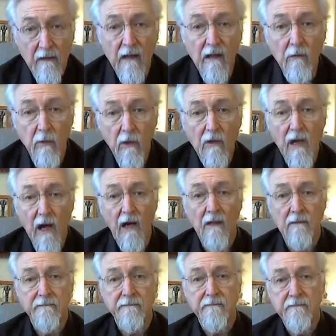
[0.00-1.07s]
it will
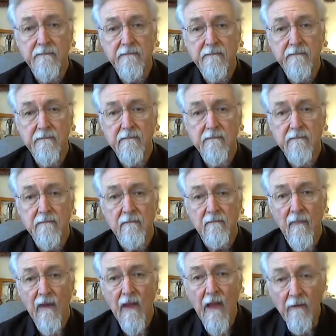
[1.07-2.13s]
come.
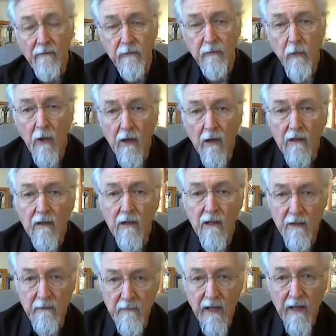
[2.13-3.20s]
If we're
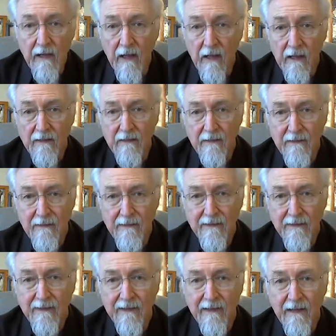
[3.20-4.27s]
committed,
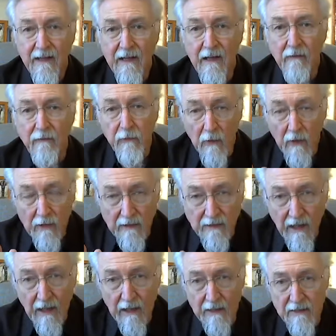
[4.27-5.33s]
if we're
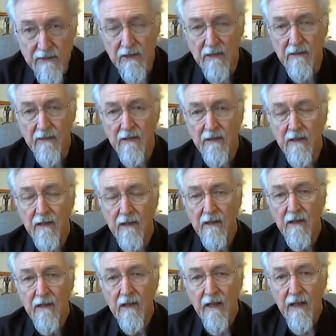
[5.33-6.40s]
diligent
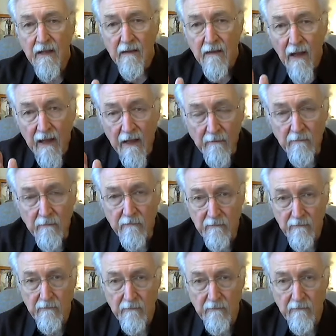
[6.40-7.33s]
in